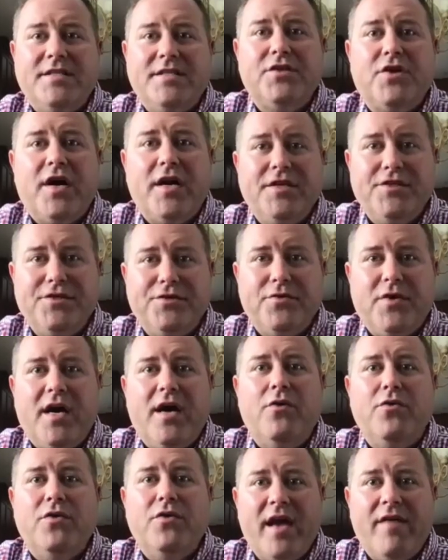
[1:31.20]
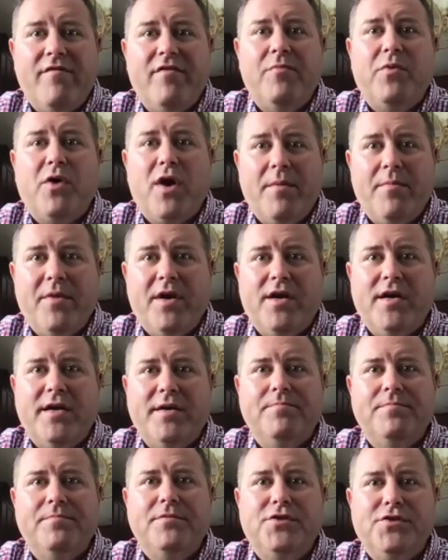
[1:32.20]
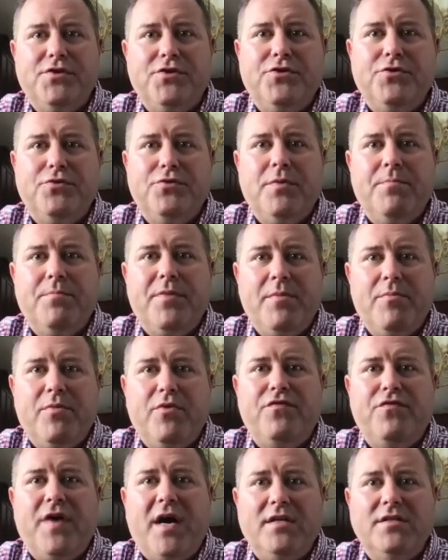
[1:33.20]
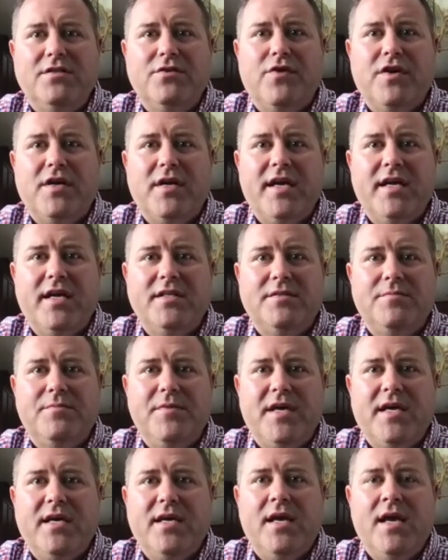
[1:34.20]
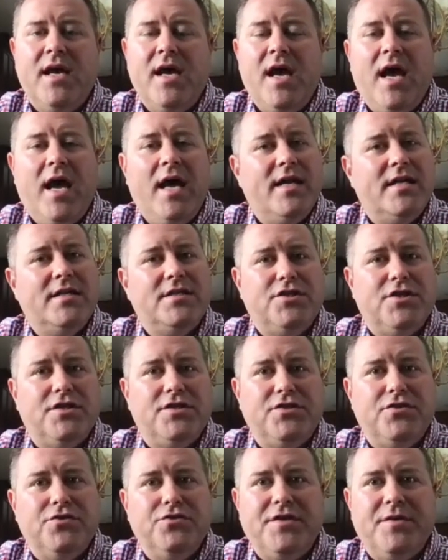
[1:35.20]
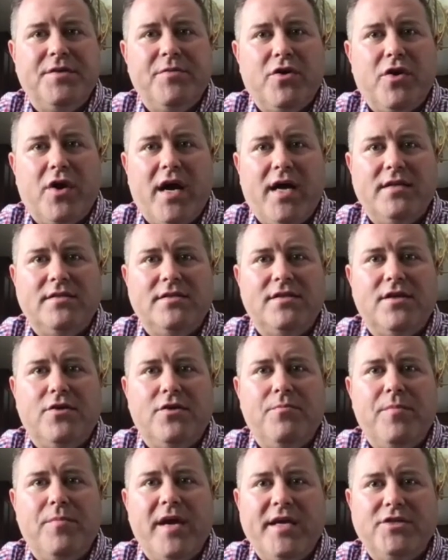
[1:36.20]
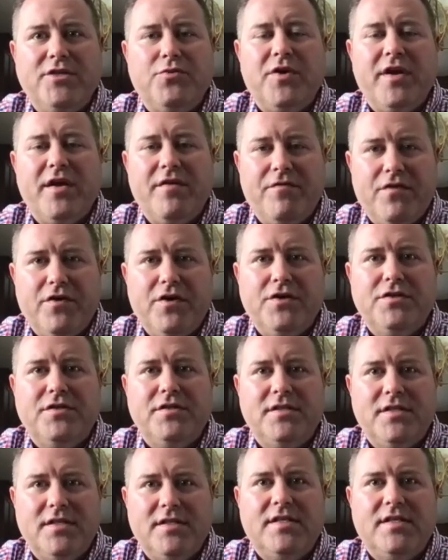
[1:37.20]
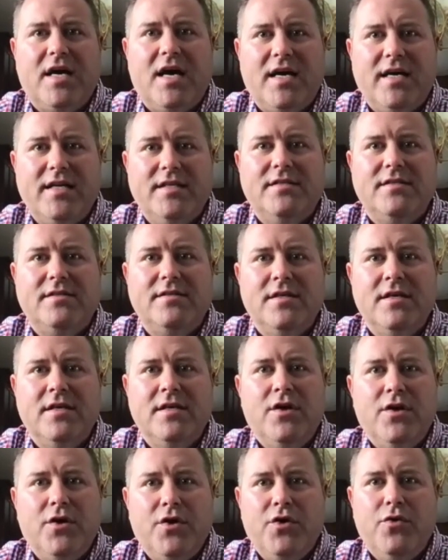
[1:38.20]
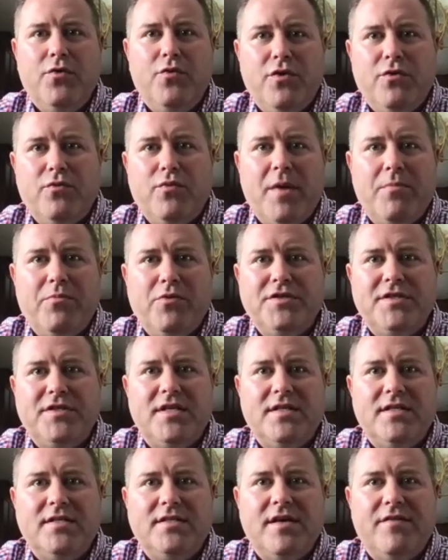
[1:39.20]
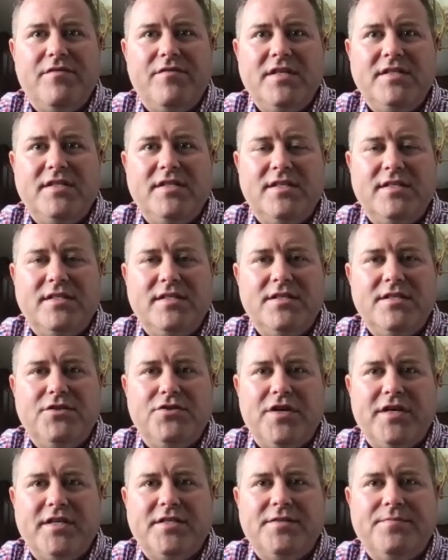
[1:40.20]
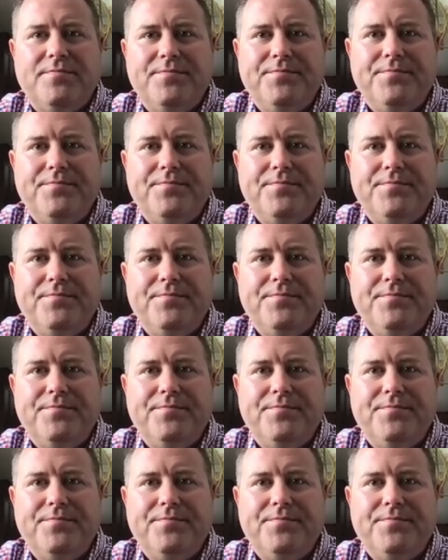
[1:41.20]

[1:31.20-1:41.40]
sir, I do. I only have a primary. Two people filed to run against me, and it's just two Democrats. So May 21st decides who will represent the 76th district.